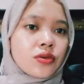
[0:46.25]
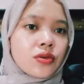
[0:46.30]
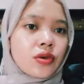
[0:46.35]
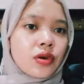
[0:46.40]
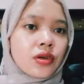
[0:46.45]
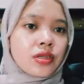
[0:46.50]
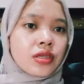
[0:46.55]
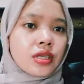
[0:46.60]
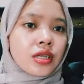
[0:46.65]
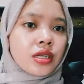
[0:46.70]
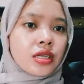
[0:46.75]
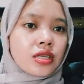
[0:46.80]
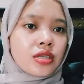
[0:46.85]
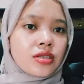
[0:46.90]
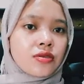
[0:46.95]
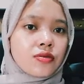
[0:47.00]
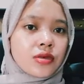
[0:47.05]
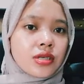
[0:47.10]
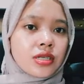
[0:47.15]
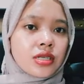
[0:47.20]
on the
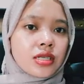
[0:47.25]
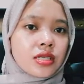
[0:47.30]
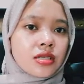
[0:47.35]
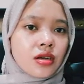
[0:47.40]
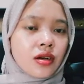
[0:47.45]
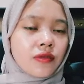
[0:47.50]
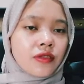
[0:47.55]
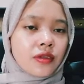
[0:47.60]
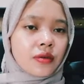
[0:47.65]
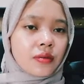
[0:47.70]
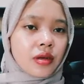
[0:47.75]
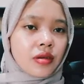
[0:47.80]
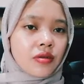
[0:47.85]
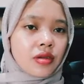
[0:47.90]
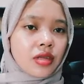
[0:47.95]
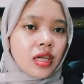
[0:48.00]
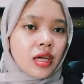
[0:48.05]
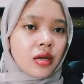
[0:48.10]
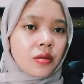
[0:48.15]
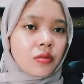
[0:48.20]
issuance of the
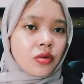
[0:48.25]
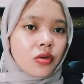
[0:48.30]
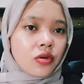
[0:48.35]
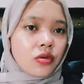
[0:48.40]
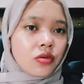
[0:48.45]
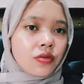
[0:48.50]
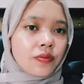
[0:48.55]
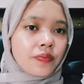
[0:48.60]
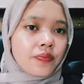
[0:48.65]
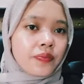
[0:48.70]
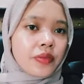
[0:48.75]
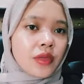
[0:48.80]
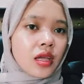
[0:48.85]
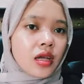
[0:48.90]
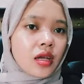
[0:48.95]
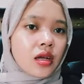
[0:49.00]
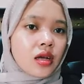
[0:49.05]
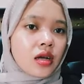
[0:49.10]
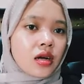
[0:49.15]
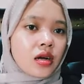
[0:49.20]
maritime law,
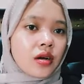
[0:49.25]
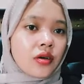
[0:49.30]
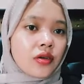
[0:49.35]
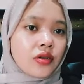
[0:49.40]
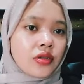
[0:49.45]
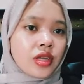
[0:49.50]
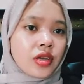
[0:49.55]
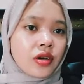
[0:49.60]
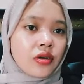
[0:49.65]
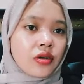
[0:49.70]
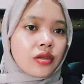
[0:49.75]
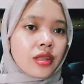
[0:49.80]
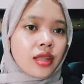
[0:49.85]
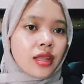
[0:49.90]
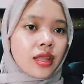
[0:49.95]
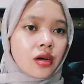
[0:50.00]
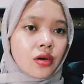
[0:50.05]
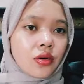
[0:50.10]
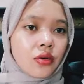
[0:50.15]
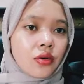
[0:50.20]
or the old
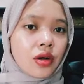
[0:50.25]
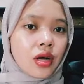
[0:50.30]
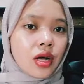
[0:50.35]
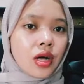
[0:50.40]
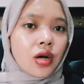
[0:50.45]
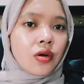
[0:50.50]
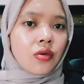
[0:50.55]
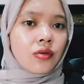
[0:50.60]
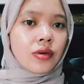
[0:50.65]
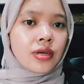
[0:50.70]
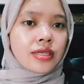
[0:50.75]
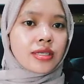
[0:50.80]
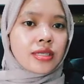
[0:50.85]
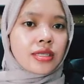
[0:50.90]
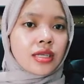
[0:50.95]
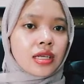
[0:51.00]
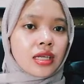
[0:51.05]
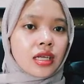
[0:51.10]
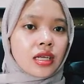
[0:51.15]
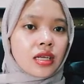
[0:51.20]
law, was
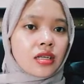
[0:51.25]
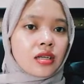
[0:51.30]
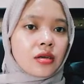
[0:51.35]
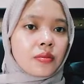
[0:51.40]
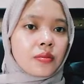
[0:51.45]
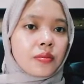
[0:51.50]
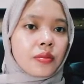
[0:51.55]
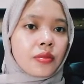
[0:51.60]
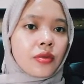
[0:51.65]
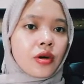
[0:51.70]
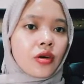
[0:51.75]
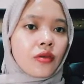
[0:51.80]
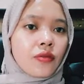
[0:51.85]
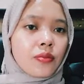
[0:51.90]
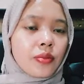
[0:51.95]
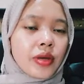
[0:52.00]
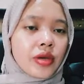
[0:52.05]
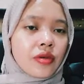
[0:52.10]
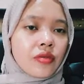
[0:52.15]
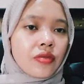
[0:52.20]
the Kingdom
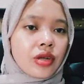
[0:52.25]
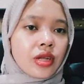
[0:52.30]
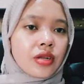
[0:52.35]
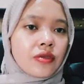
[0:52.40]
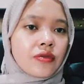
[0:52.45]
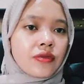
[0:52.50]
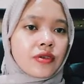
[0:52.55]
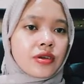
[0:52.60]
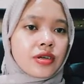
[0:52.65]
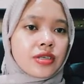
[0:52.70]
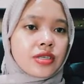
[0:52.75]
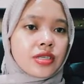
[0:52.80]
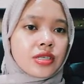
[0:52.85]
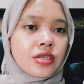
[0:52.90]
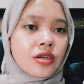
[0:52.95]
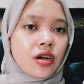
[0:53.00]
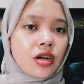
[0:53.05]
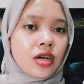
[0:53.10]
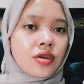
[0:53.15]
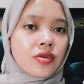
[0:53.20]
of Bahrain's
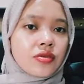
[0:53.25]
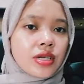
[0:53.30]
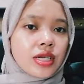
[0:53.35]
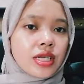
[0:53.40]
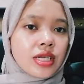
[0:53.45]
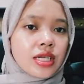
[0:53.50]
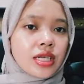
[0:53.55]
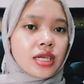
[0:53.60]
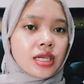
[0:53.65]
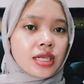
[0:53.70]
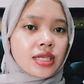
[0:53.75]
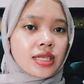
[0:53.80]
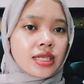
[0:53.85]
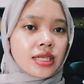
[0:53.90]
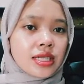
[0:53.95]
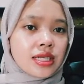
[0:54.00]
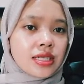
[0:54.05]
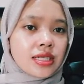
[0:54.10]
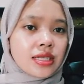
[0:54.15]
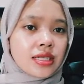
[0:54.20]
first coherent
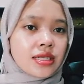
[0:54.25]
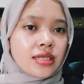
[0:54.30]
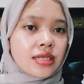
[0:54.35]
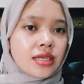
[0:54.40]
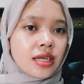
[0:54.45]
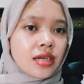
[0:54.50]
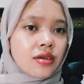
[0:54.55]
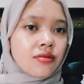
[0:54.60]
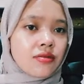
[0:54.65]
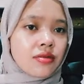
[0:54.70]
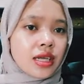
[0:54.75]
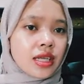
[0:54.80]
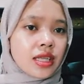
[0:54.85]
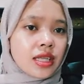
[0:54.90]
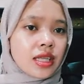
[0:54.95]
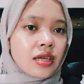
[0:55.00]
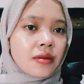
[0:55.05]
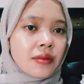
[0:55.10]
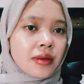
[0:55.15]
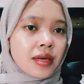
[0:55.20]
legislation
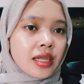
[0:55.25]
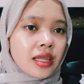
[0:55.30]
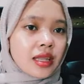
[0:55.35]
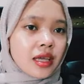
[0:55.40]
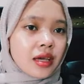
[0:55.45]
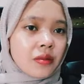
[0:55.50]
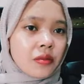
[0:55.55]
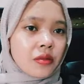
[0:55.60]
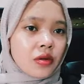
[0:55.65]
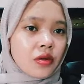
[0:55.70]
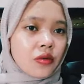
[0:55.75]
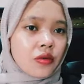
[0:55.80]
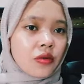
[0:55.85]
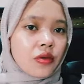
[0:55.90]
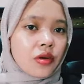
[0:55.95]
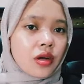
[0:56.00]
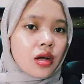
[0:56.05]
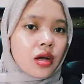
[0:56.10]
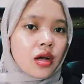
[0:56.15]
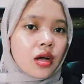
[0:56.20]
regulating maritime law.
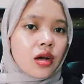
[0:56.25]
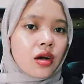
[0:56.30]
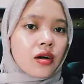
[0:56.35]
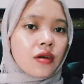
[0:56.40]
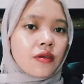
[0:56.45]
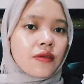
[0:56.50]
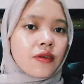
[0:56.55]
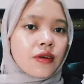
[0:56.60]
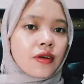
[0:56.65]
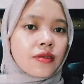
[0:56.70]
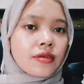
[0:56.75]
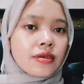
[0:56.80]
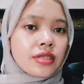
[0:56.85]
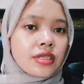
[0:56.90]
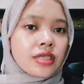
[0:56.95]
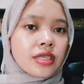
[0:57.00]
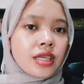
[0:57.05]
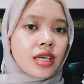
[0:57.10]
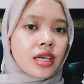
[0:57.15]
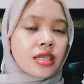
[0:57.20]
4
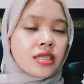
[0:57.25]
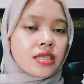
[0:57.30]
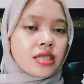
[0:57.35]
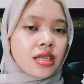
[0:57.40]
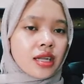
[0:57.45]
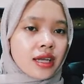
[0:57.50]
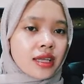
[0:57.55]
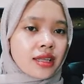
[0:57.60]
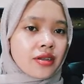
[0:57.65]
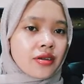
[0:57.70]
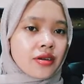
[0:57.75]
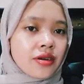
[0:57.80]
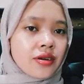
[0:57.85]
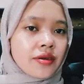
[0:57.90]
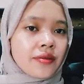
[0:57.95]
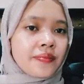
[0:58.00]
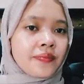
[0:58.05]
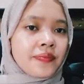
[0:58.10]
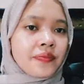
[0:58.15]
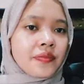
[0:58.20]
decades later,
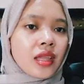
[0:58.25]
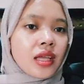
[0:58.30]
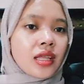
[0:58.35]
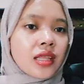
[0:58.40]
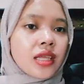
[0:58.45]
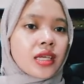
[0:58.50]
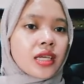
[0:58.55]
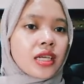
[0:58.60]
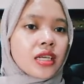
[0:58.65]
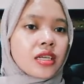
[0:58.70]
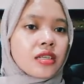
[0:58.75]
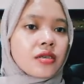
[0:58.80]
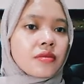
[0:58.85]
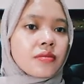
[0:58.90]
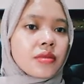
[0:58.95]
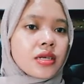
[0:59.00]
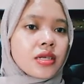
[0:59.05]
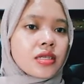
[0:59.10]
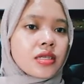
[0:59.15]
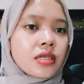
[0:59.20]
the Kingdom
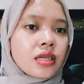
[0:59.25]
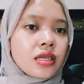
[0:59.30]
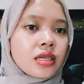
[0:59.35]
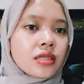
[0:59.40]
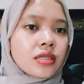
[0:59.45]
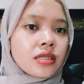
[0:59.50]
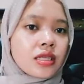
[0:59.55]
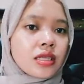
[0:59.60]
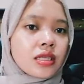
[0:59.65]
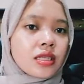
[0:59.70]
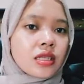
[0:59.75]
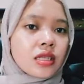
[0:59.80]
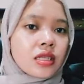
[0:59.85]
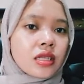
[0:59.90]
enacted